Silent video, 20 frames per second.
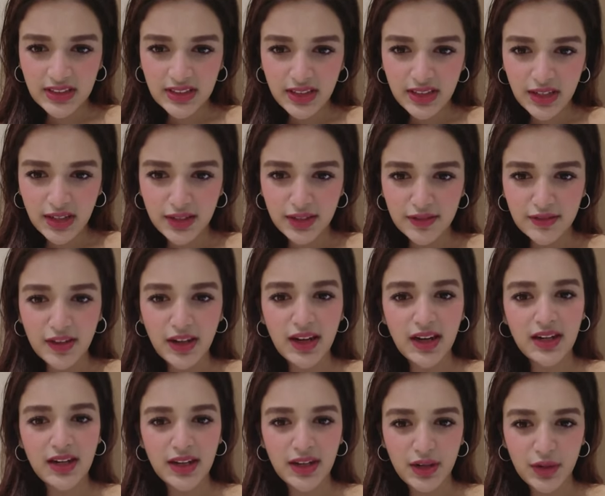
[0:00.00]
Nidhi
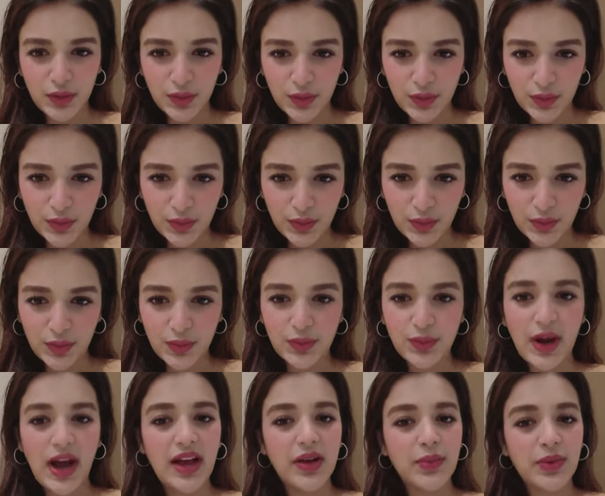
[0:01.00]
Agarwal, hello.
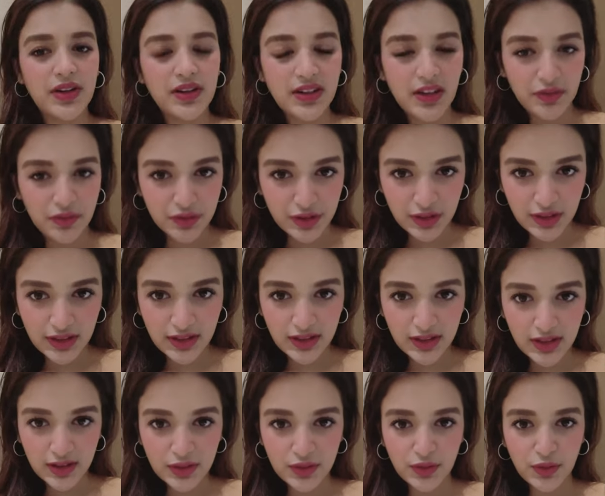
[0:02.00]
I will definitely
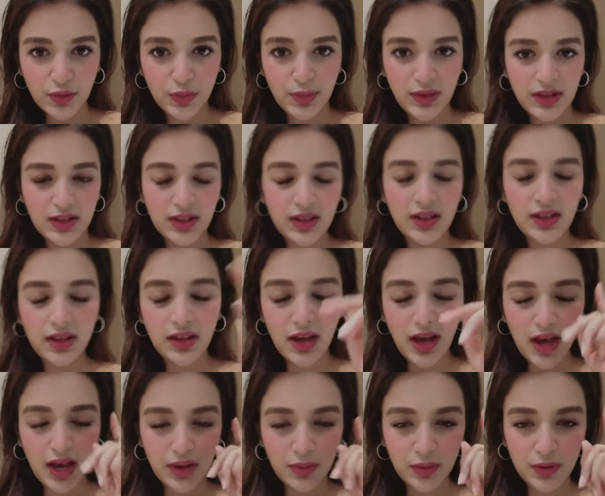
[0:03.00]
create a Zoom meeting.
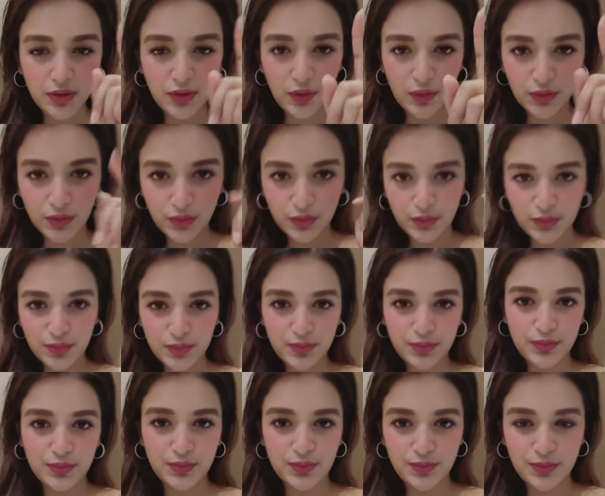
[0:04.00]
I will talk to
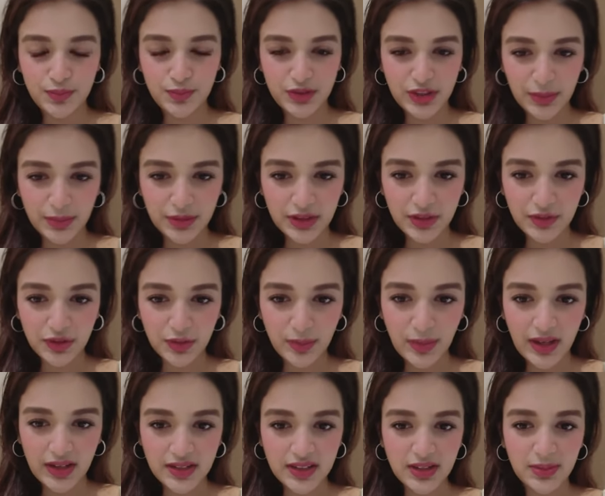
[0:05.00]
somebody from
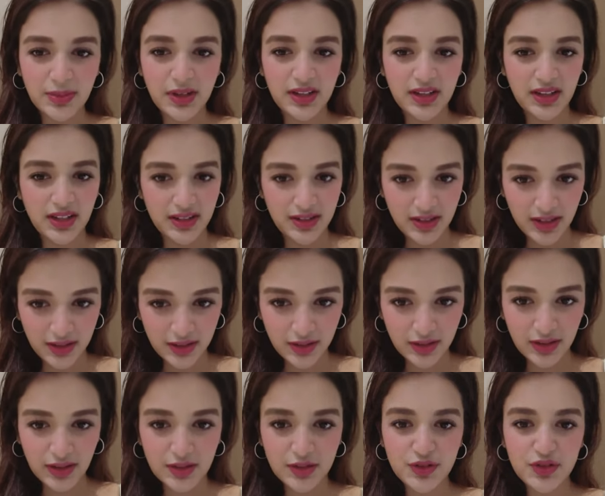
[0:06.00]
my team and get that
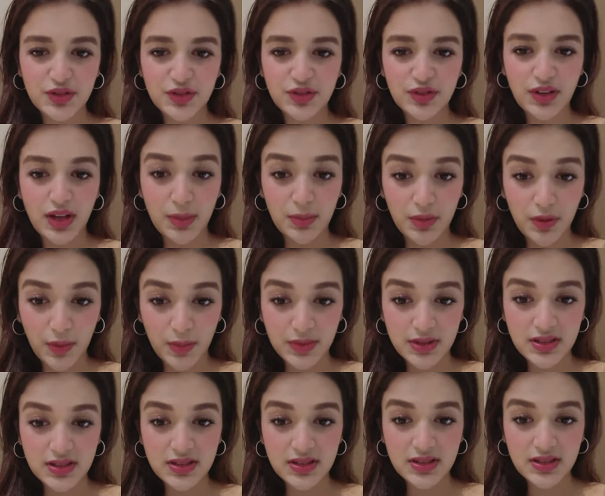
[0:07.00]
arranged. I
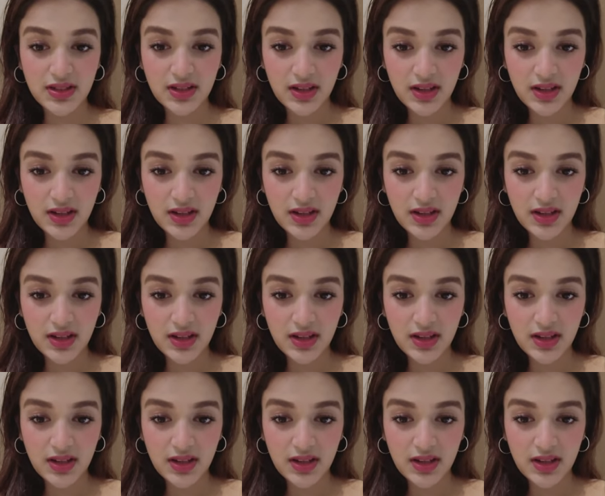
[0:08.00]
promise.